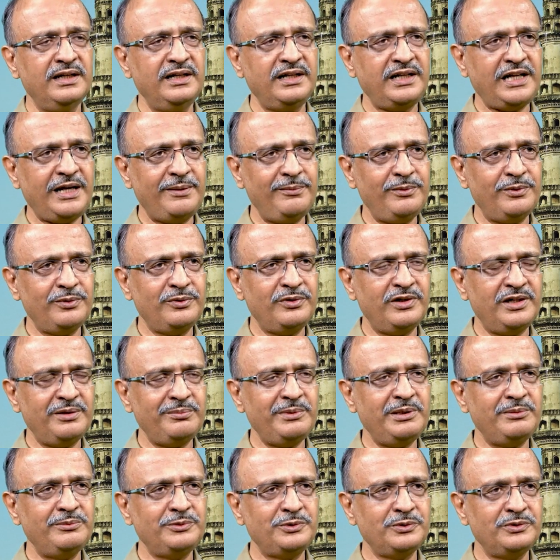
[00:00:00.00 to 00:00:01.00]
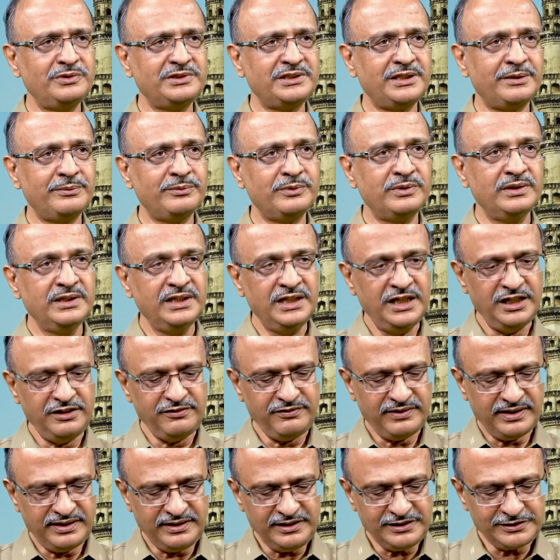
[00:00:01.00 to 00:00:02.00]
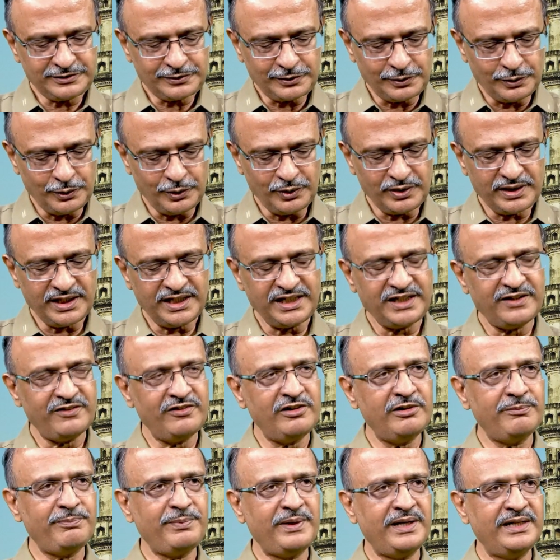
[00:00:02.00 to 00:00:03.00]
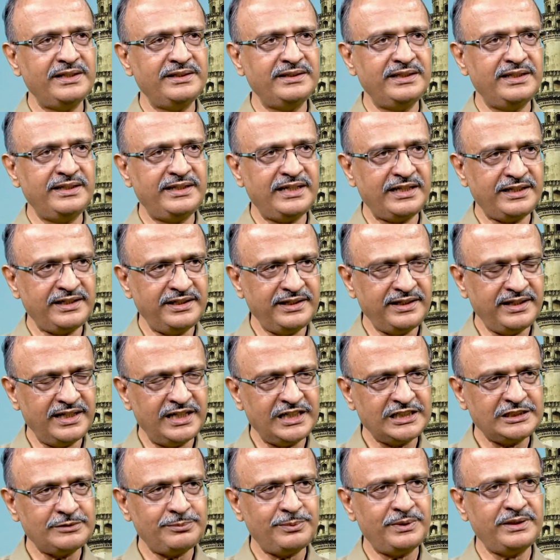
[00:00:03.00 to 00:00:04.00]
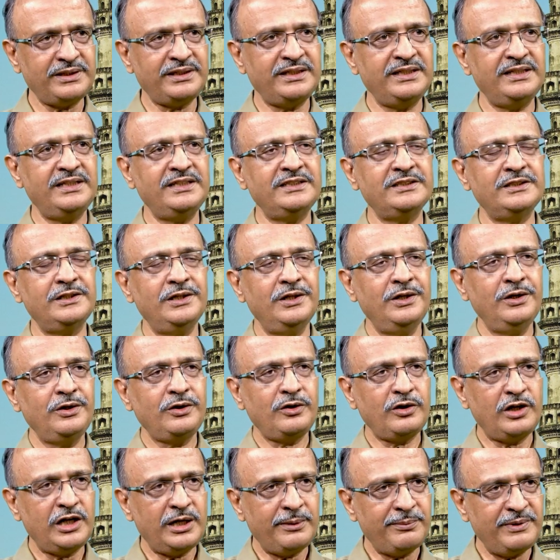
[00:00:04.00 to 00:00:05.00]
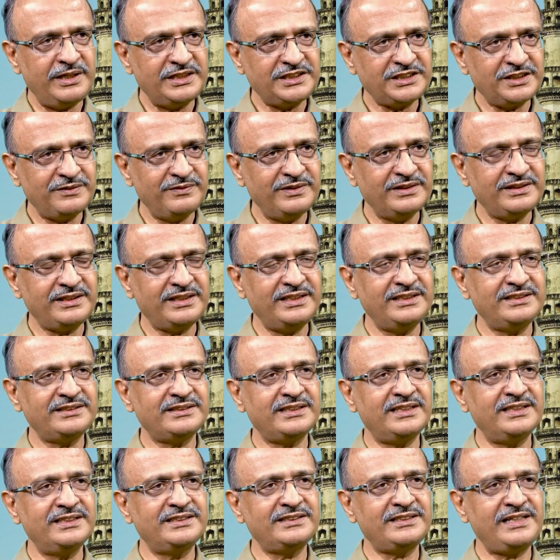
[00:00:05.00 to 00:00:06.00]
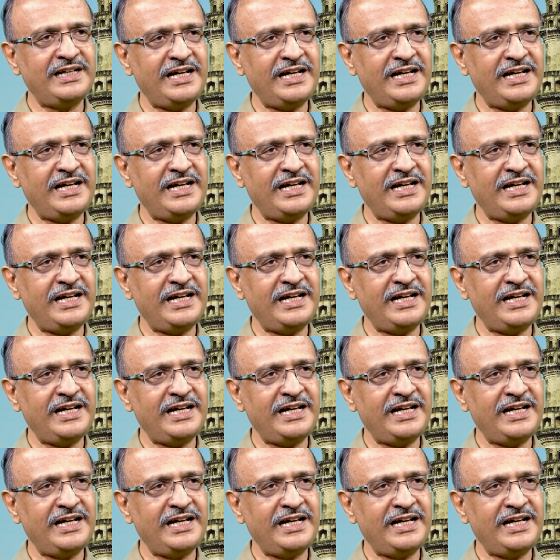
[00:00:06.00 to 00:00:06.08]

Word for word: time lo kuda mem chusamo. Even slow ga develop in the technical expertise, collaboration with research